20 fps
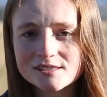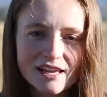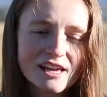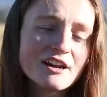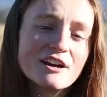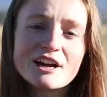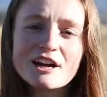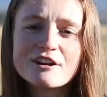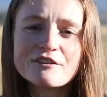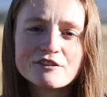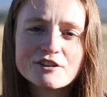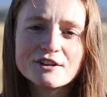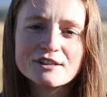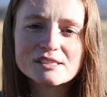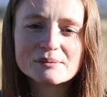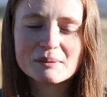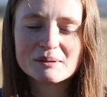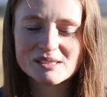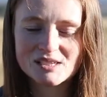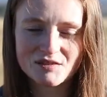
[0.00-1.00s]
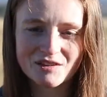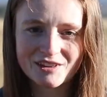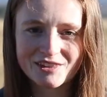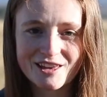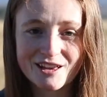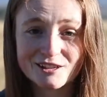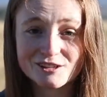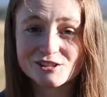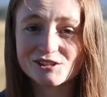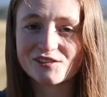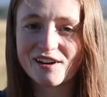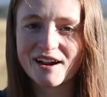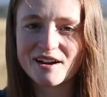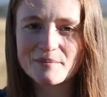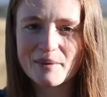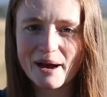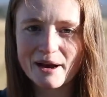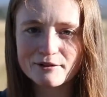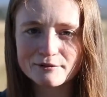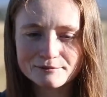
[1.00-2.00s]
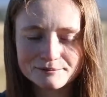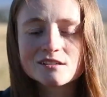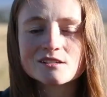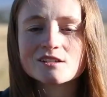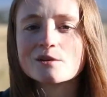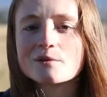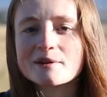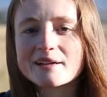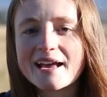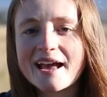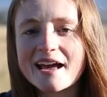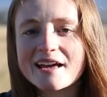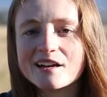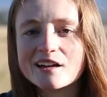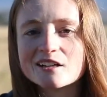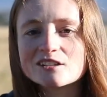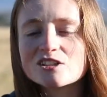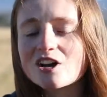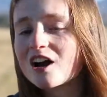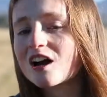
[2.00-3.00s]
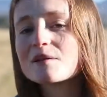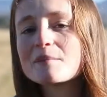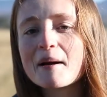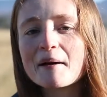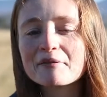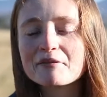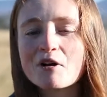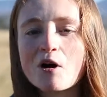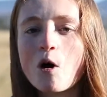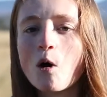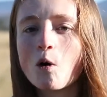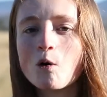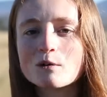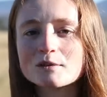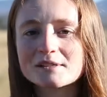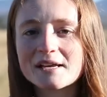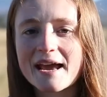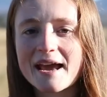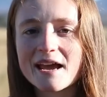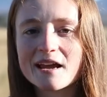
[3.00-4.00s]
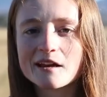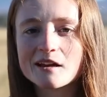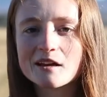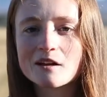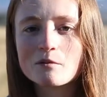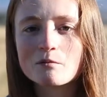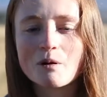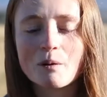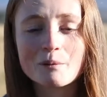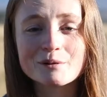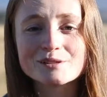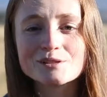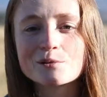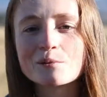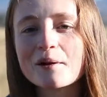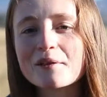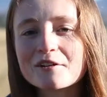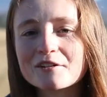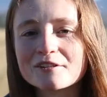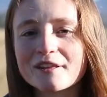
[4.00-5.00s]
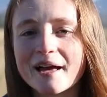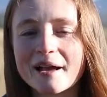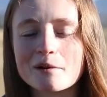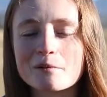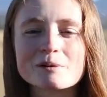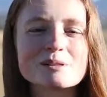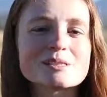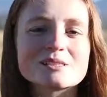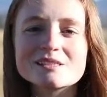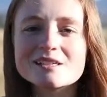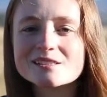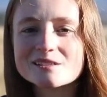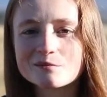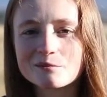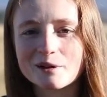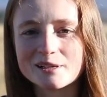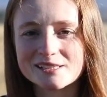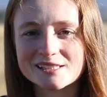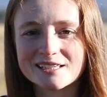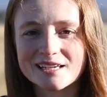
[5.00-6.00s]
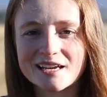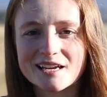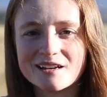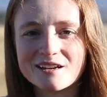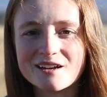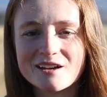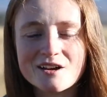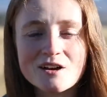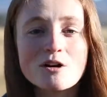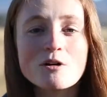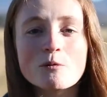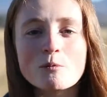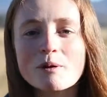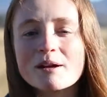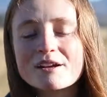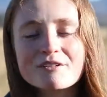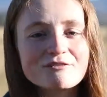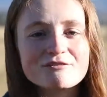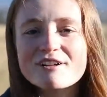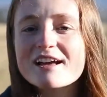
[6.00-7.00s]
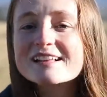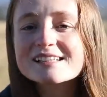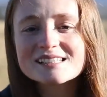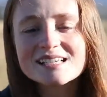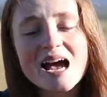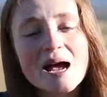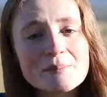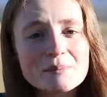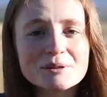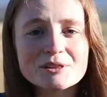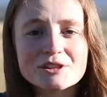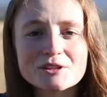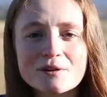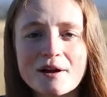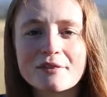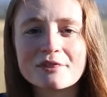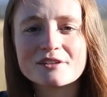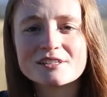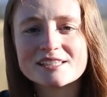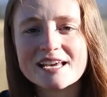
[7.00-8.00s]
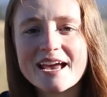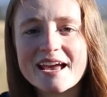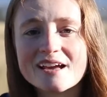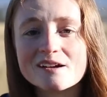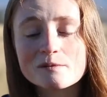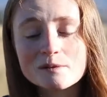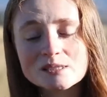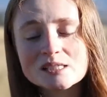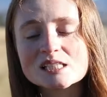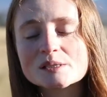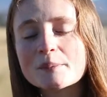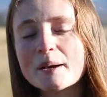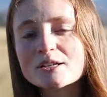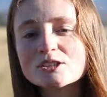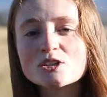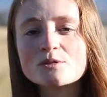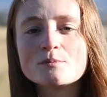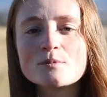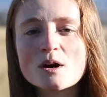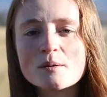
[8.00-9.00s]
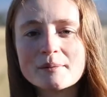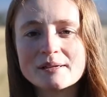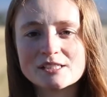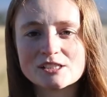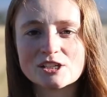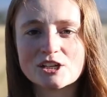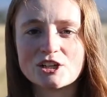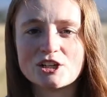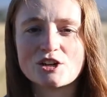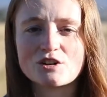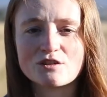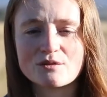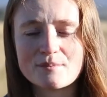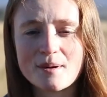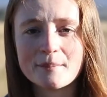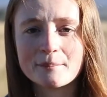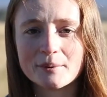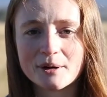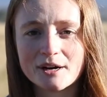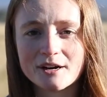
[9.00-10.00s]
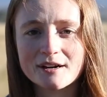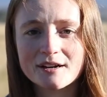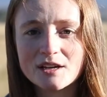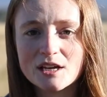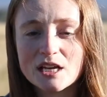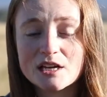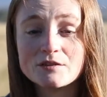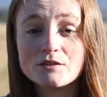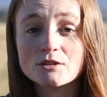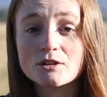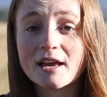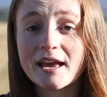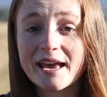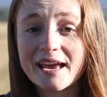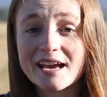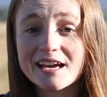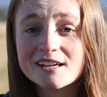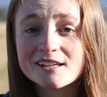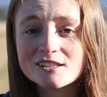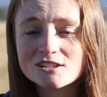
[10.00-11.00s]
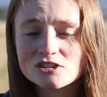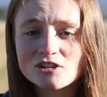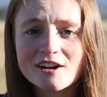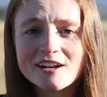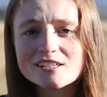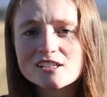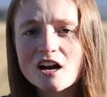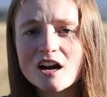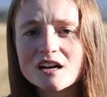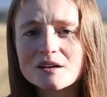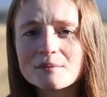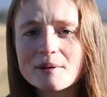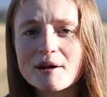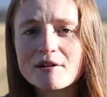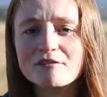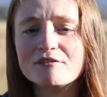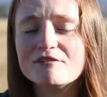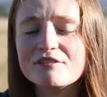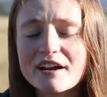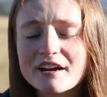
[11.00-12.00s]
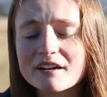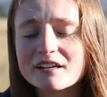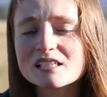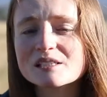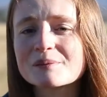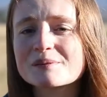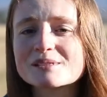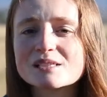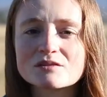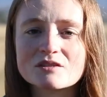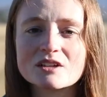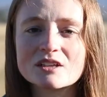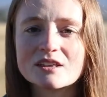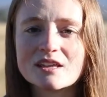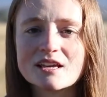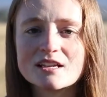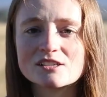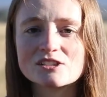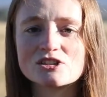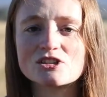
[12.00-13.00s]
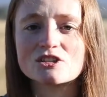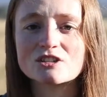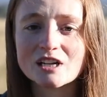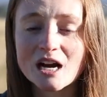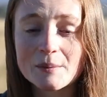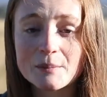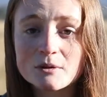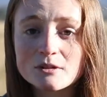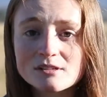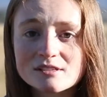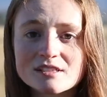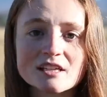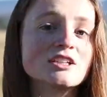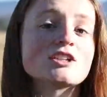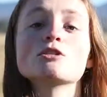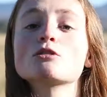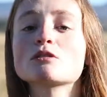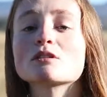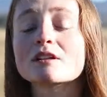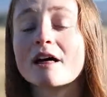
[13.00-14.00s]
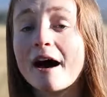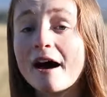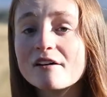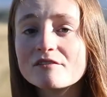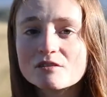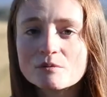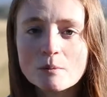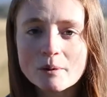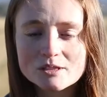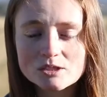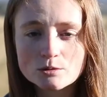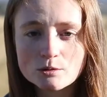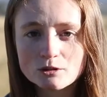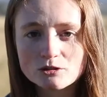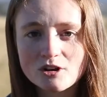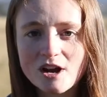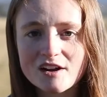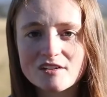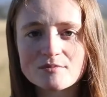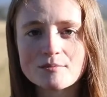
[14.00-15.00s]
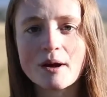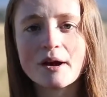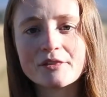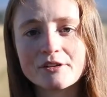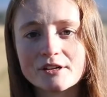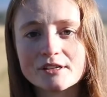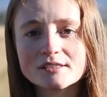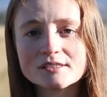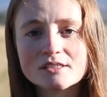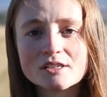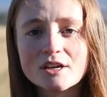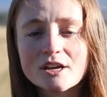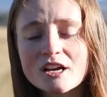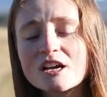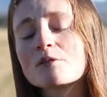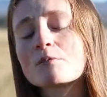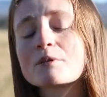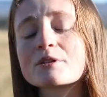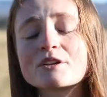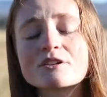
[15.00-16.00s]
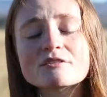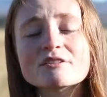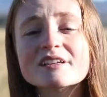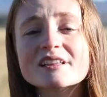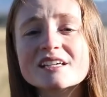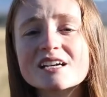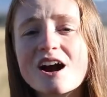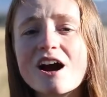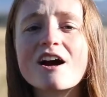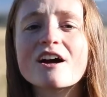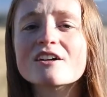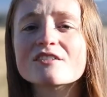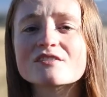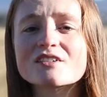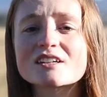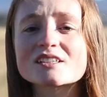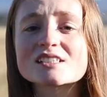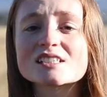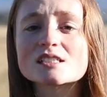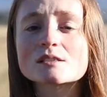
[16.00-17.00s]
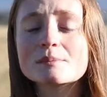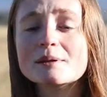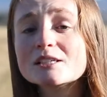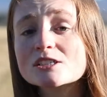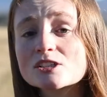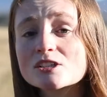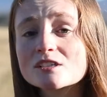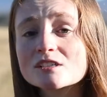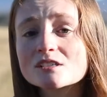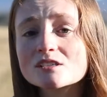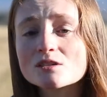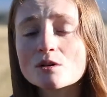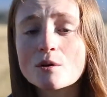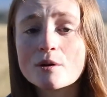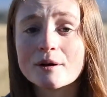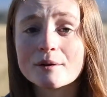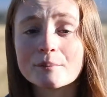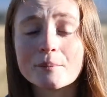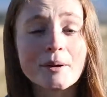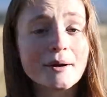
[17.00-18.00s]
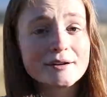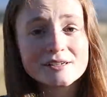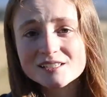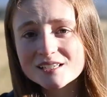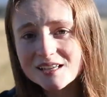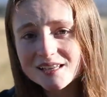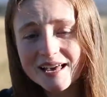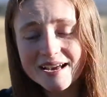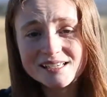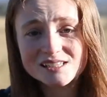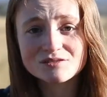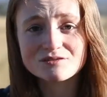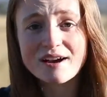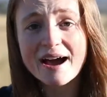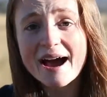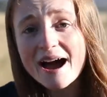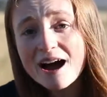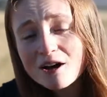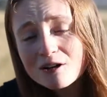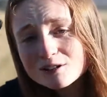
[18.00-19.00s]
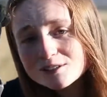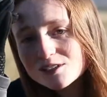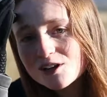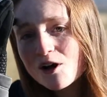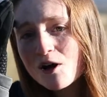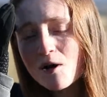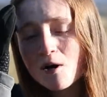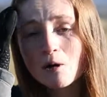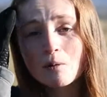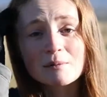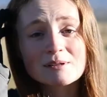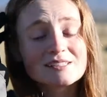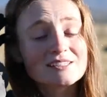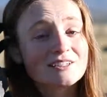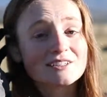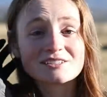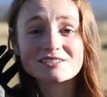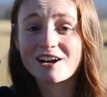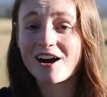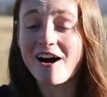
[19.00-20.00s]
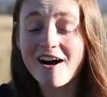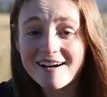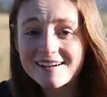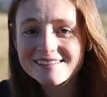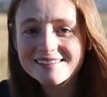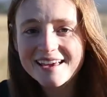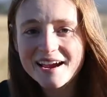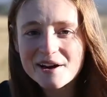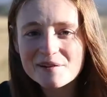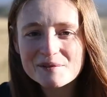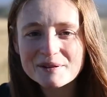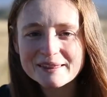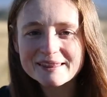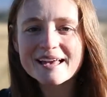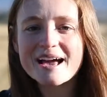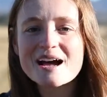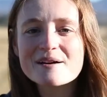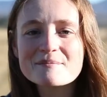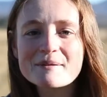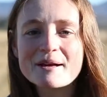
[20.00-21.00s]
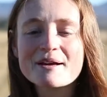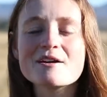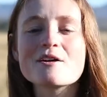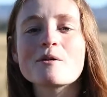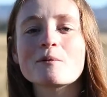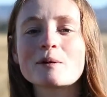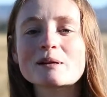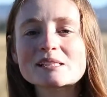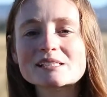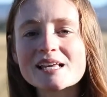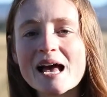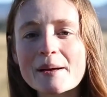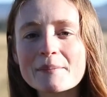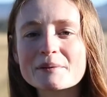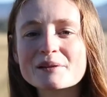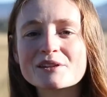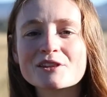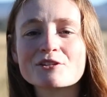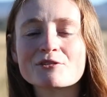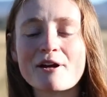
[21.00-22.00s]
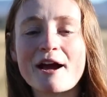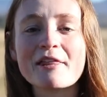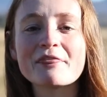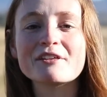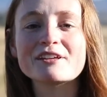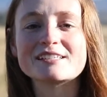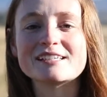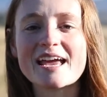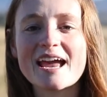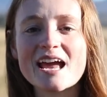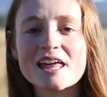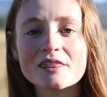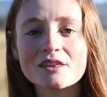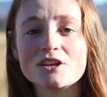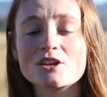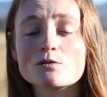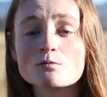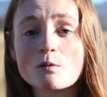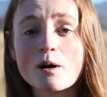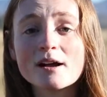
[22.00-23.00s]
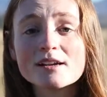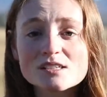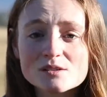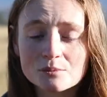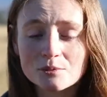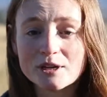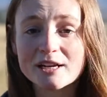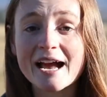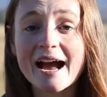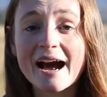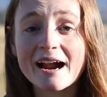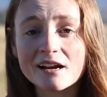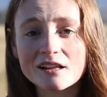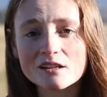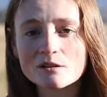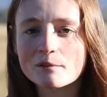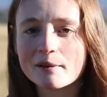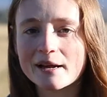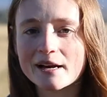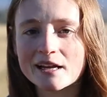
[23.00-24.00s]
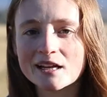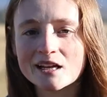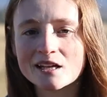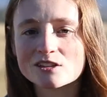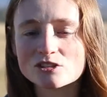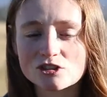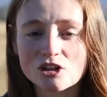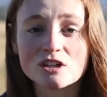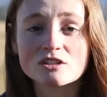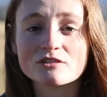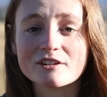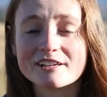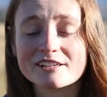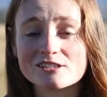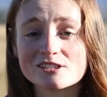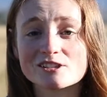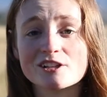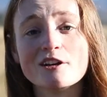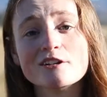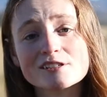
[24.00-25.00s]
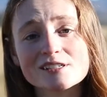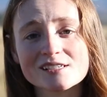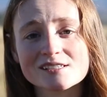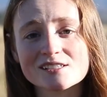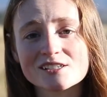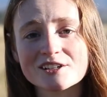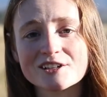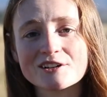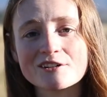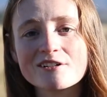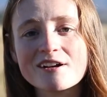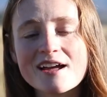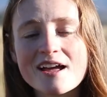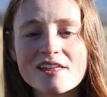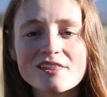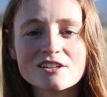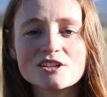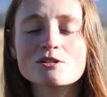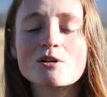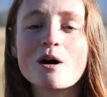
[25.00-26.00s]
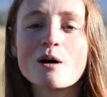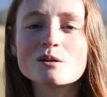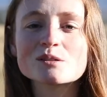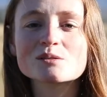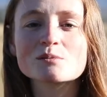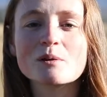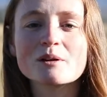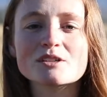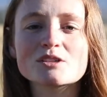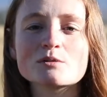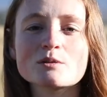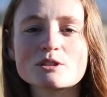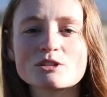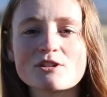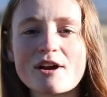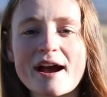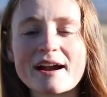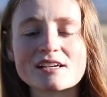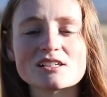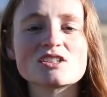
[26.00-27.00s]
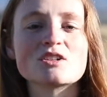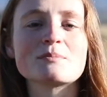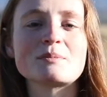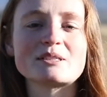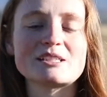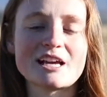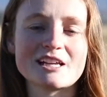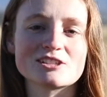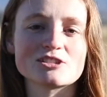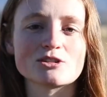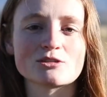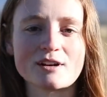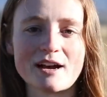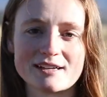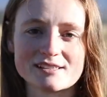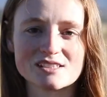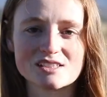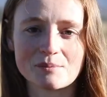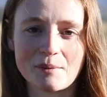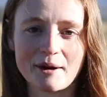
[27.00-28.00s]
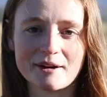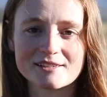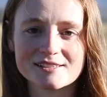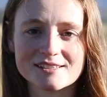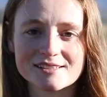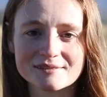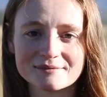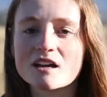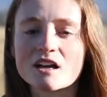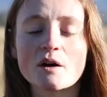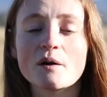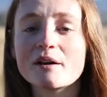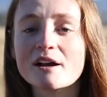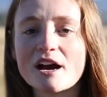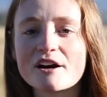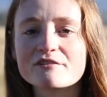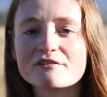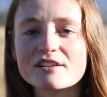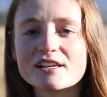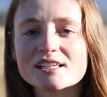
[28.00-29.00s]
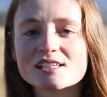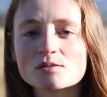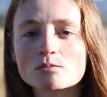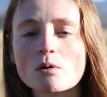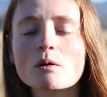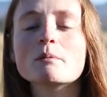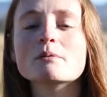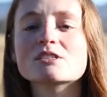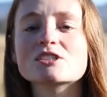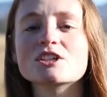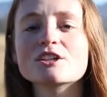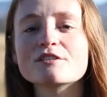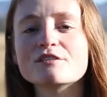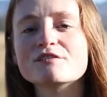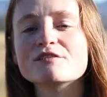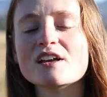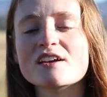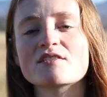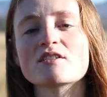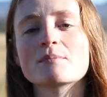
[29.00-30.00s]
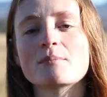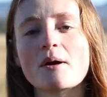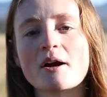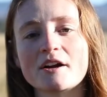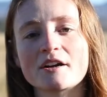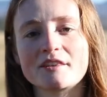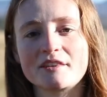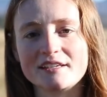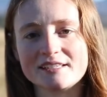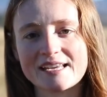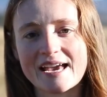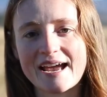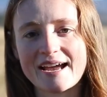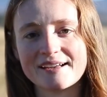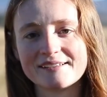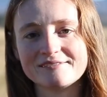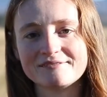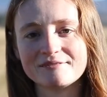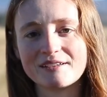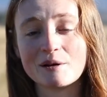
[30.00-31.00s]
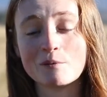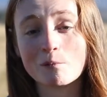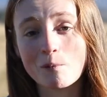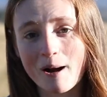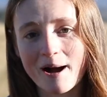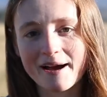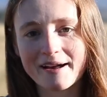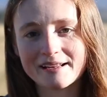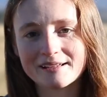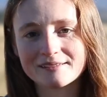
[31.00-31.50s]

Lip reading: Here are a few specific things to write about. So again, talk about the whole day. What was the weather like? What season was it in? What events happened throughout the day? What special moments can you remember? If you can, try to talk about very specific things to your couples that you love and want to attract from others. Were there really heartfelt speeches or personalized vows, or was their dog there with them? What's happened throughout the day that you want to bring out of the wedding and draw radius notices to, and then you also want to attract to potential customers? Going off this, what was your favorite part of the day and why?